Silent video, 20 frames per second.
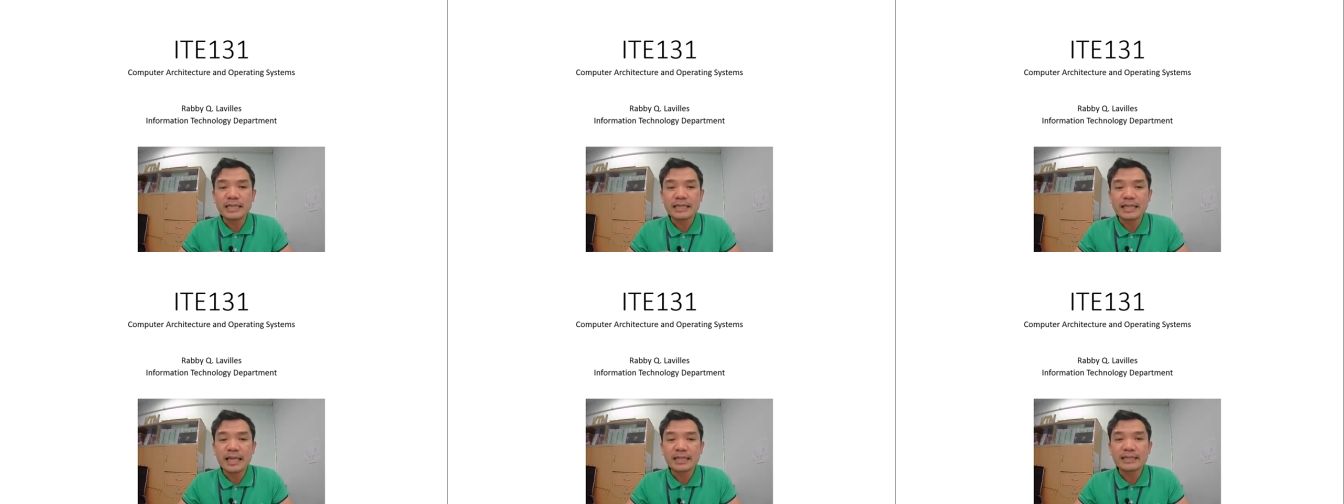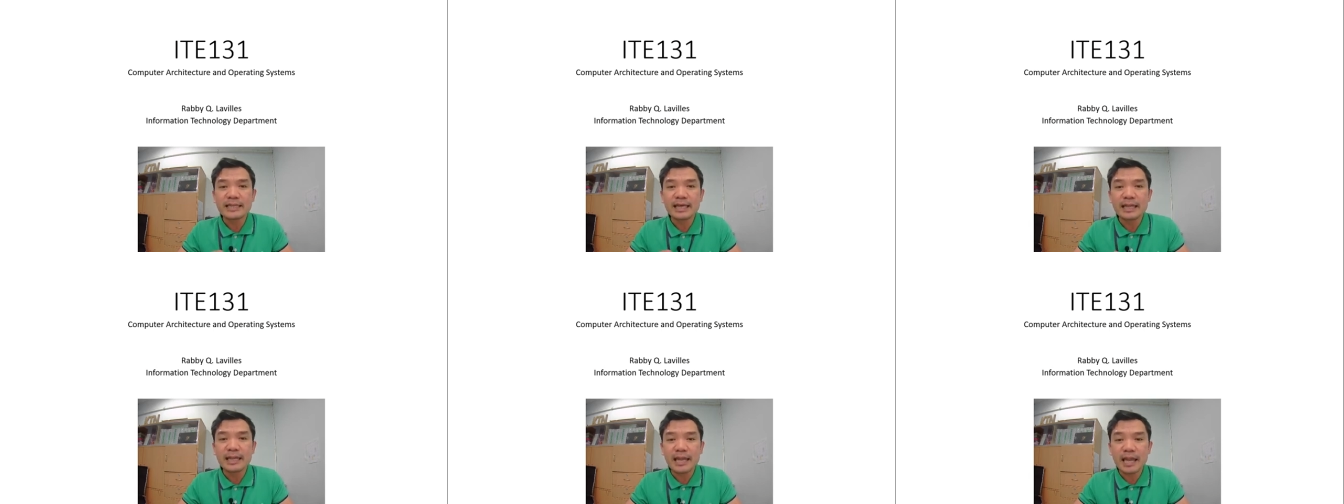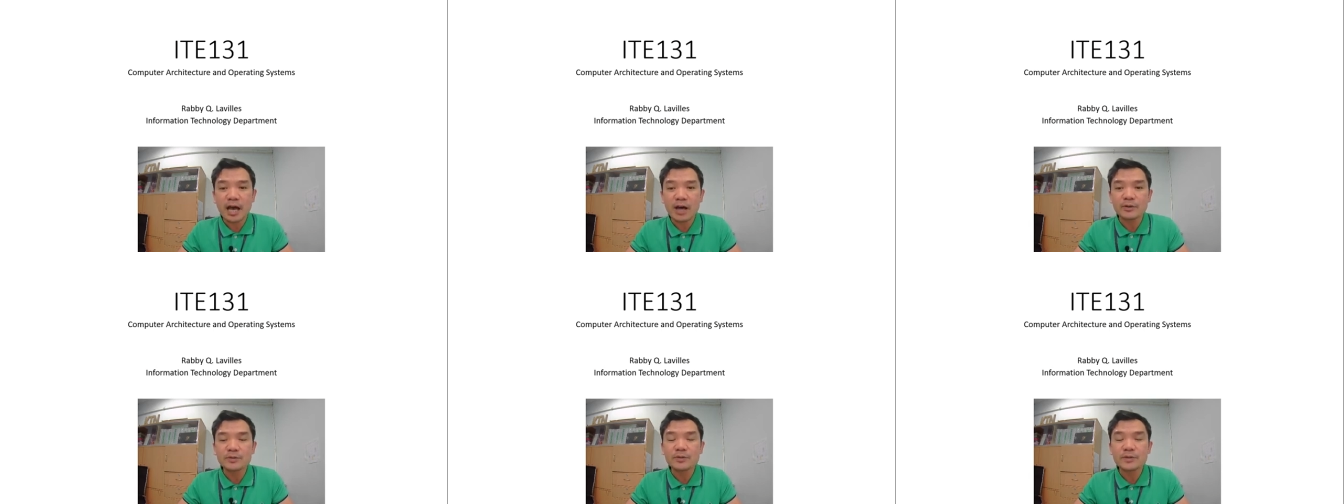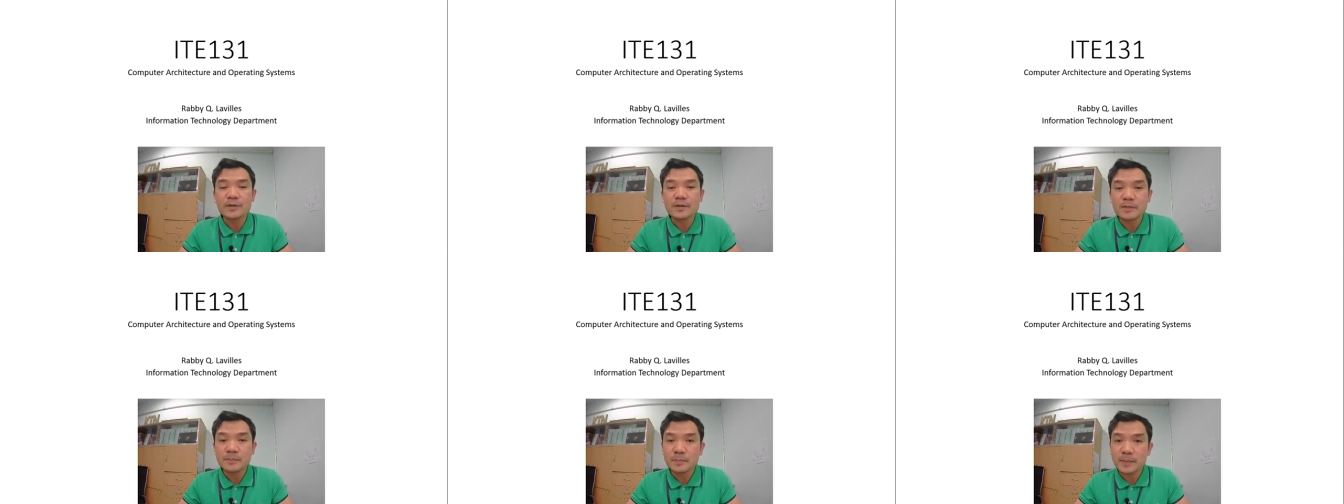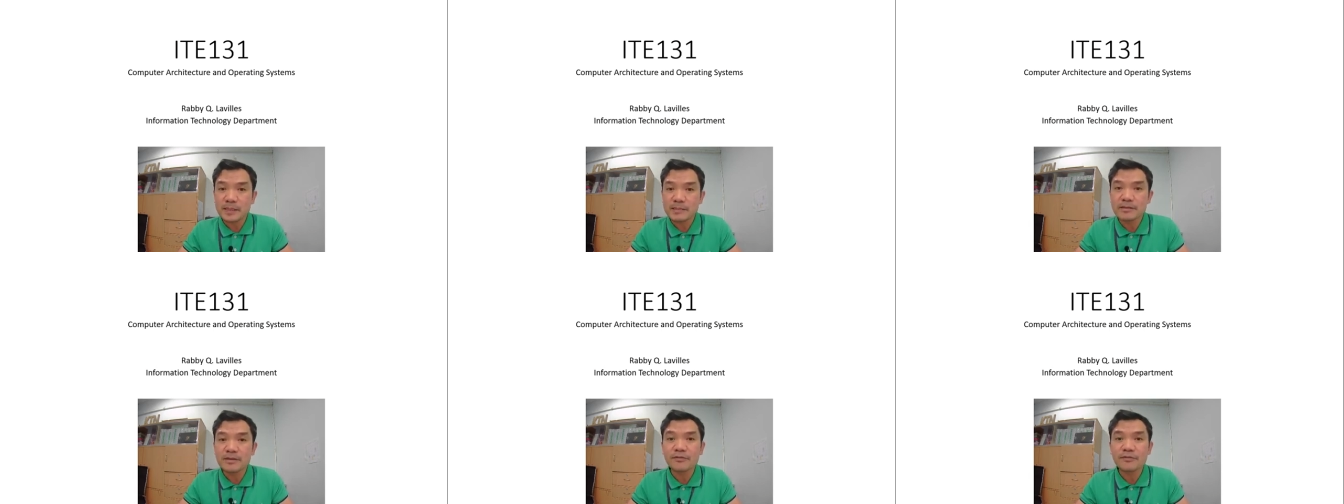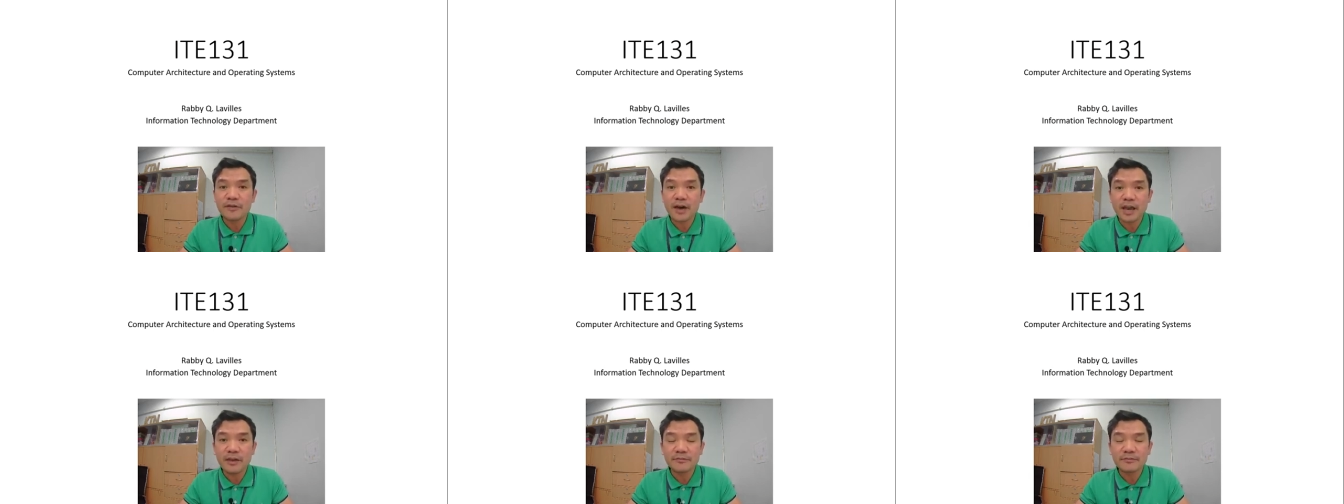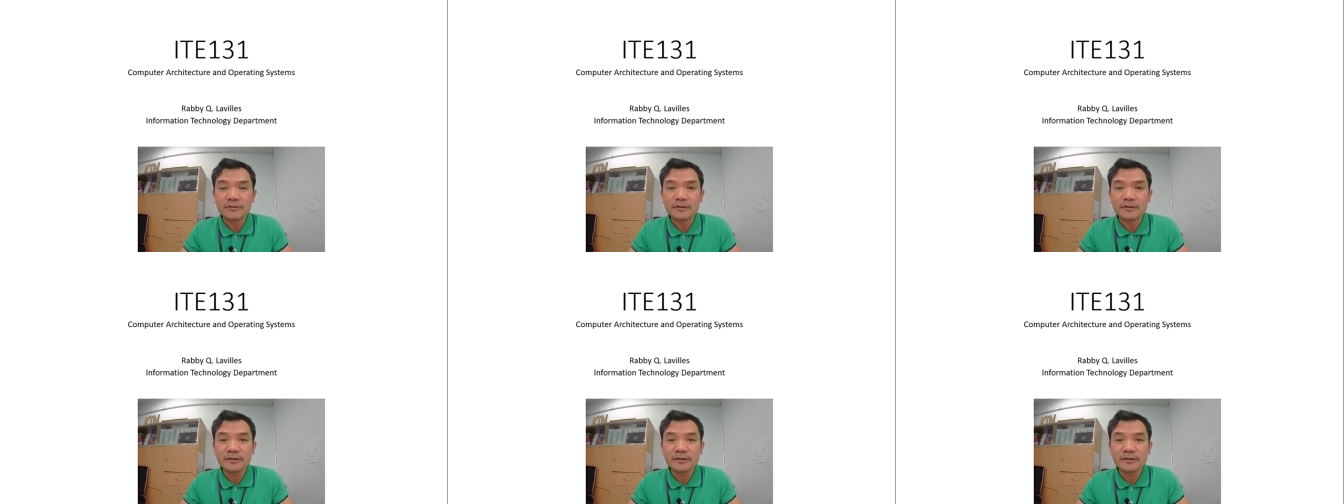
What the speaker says: not allowed to specify,